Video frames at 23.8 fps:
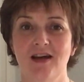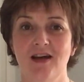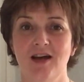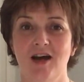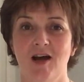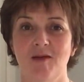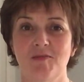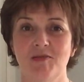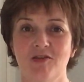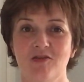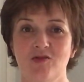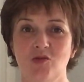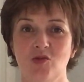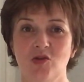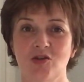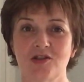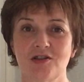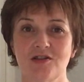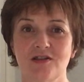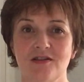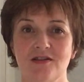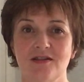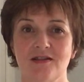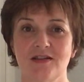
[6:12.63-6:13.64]
above
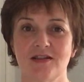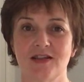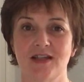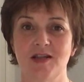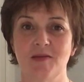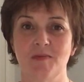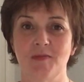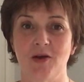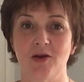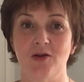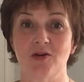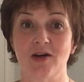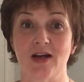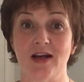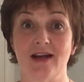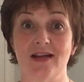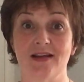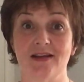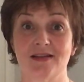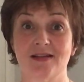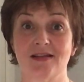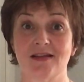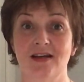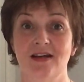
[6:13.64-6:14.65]
water, to keep our
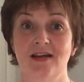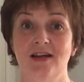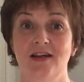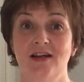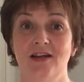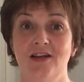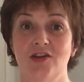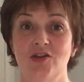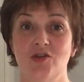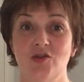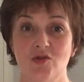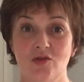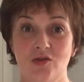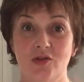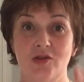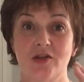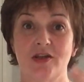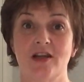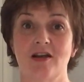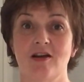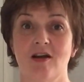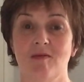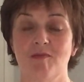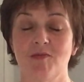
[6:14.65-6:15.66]
eyes, you know,
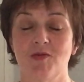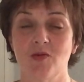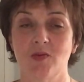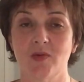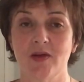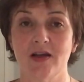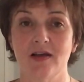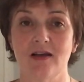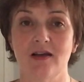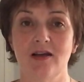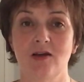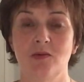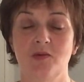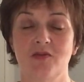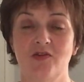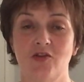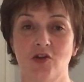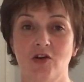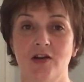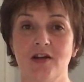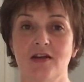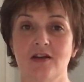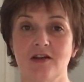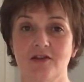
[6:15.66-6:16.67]
looking up the way. We've
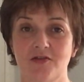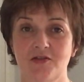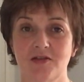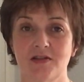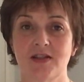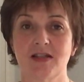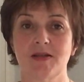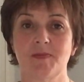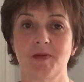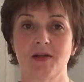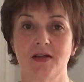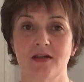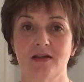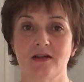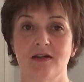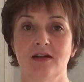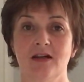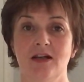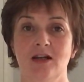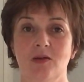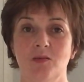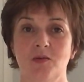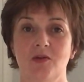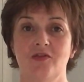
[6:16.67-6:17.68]
got enough to spare,
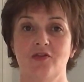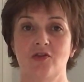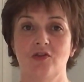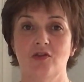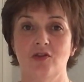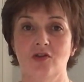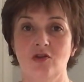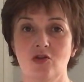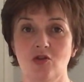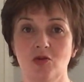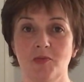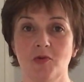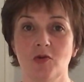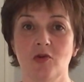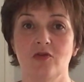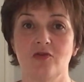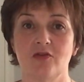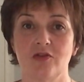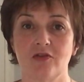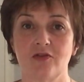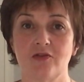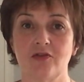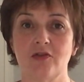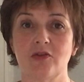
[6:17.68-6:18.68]
we've got hope
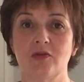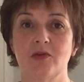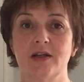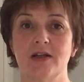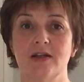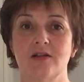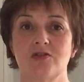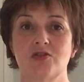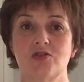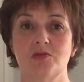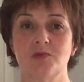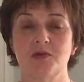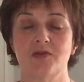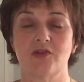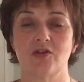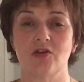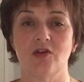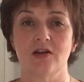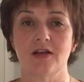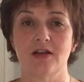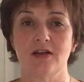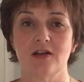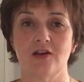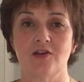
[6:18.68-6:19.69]
overflowing, so we've
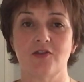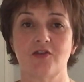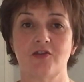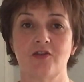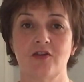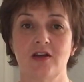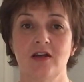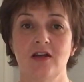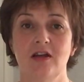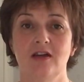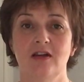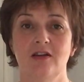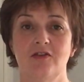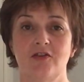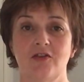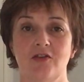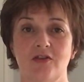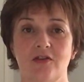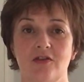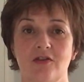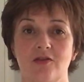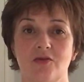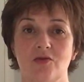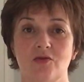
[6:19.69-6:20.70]
got enough
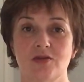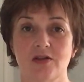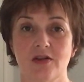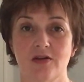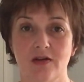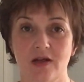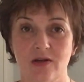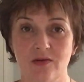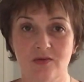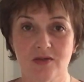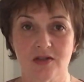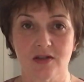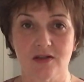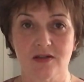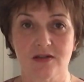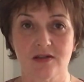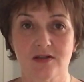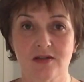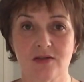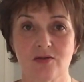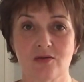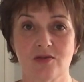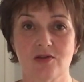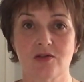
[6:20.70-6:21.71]
for those around
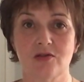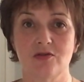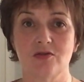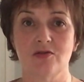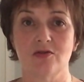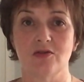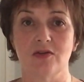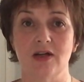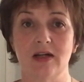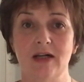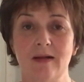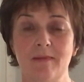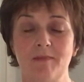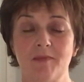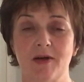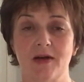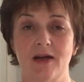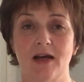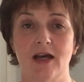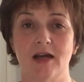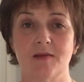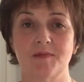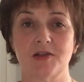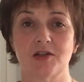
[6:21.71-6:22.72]
us, those who
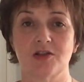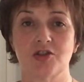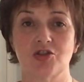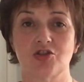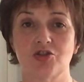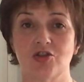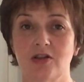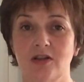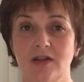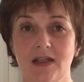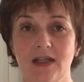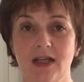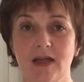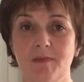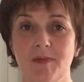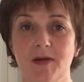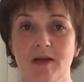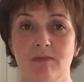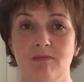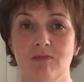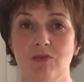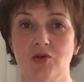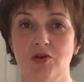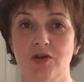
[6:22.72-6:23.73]
perhaps are struggling a
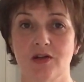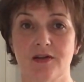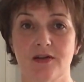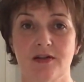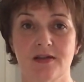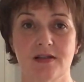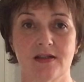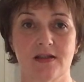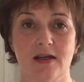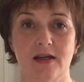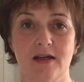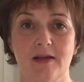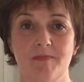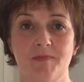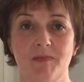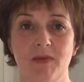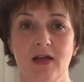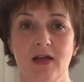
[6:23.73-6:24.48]
bit more at this time,